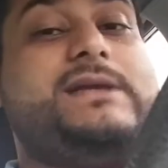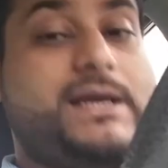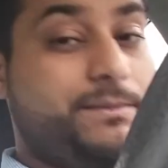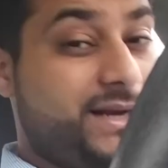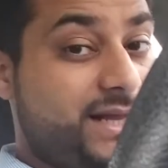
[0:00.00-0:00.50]

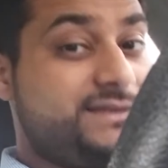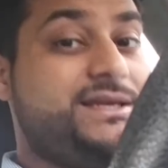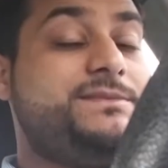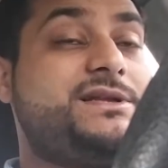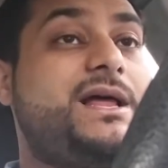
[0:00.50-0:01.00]
it might not
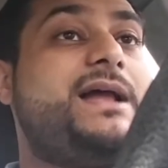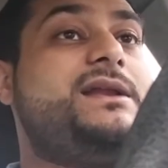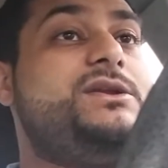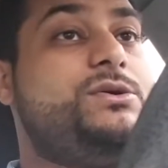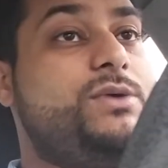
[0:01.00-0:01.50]
seem a lot
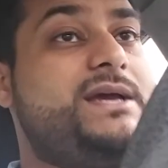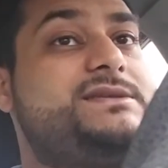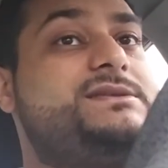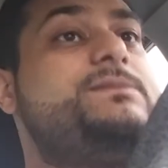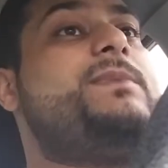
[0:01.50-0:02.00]
in the
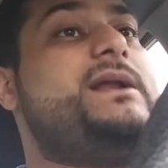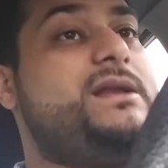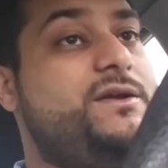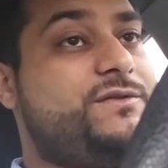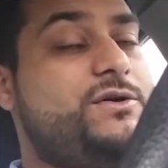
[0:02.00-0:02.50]
US, but
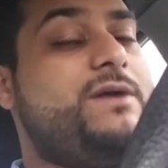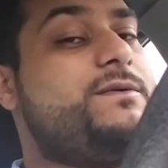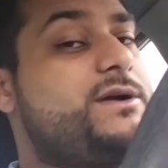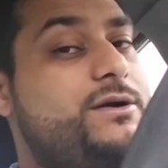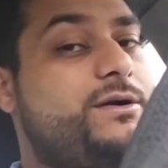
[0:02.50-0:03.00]
if you have
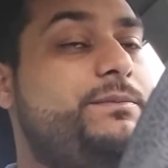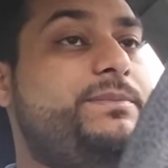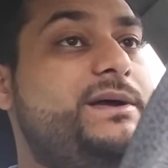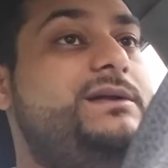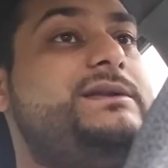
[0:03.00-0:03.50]
a
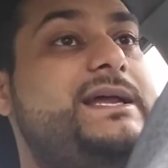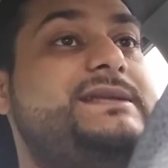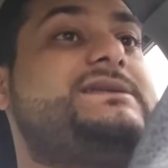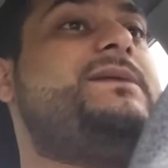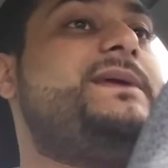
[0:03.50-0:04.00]
current bill that
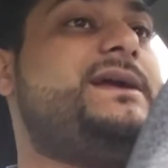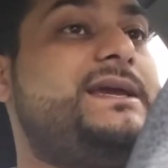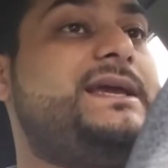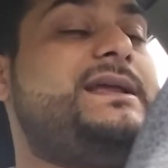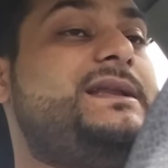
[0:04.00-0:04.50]
is coming
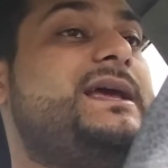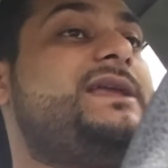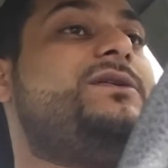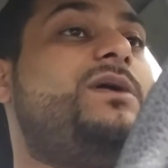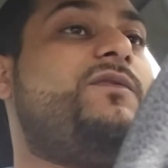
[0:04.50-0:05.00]
again, like
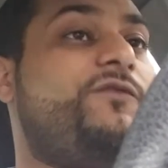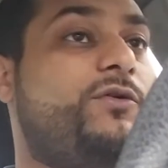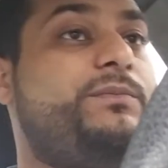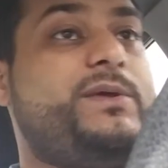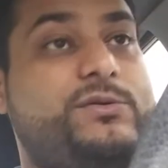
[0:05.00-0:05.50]
you know a
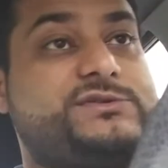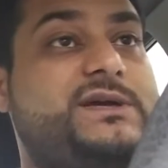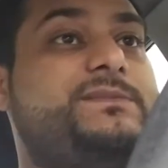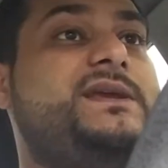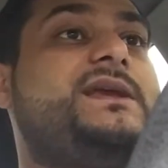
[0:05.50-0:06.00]
phone bill or
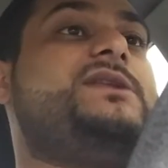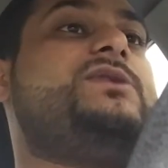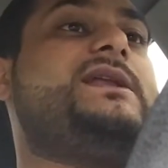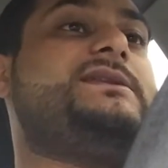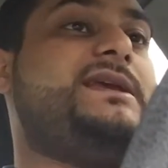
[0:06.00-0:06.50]
something, and you
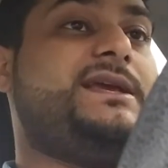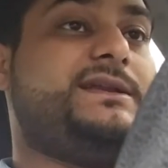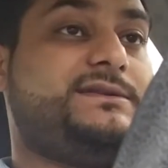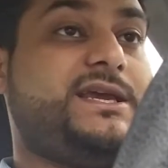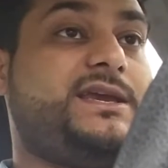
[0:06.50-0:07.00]
can take it,
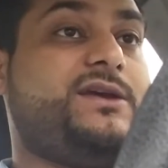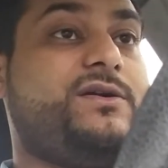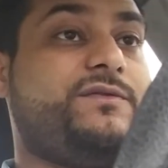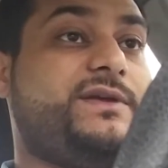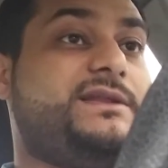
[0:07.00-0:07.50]
take
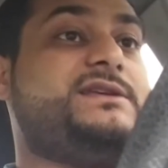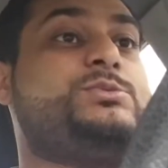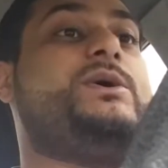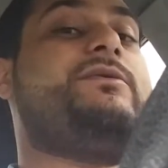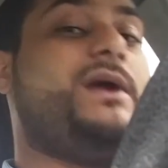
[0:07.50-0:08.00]
care of it this
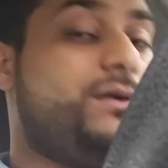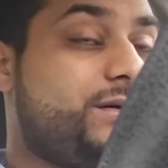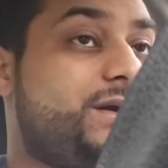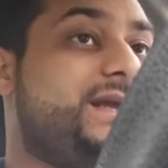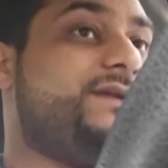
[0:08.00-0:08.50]
way
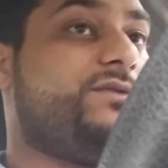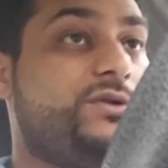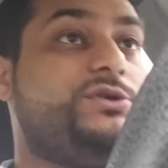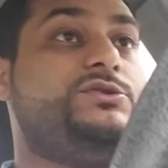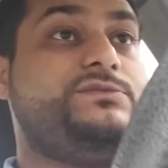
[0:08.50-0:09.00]
regularly
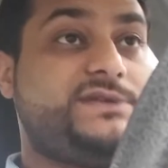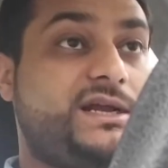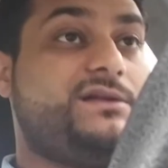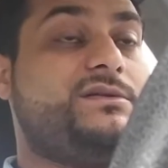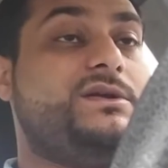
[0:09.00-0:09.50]
on YouTube
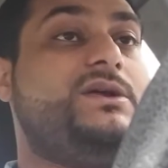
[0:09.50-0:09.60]
channel,